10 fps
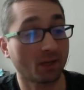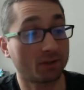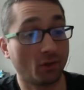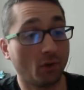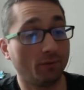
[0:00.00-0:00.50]

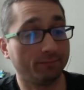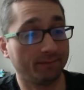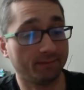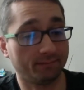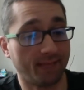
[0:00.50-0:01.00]
So
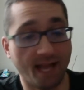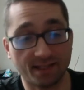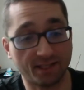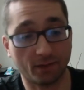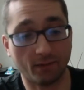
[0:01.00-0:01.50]

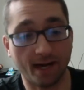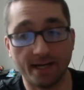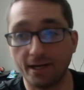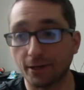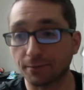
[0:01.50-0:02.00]
that's it right
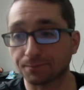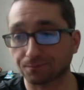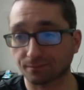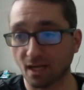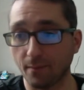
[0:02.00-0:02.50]
here.
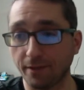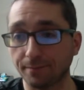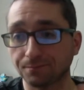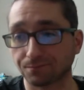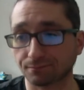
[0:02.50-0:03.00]
I
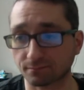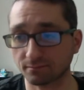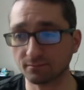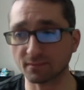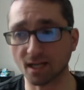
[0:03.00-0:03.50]
mean,
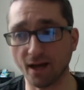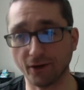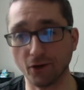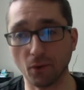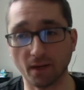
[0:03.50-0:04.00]
I
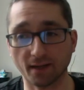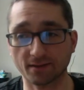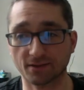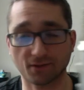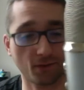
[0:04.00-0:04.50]
don't know what
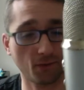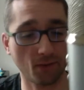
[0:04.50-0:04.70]
else to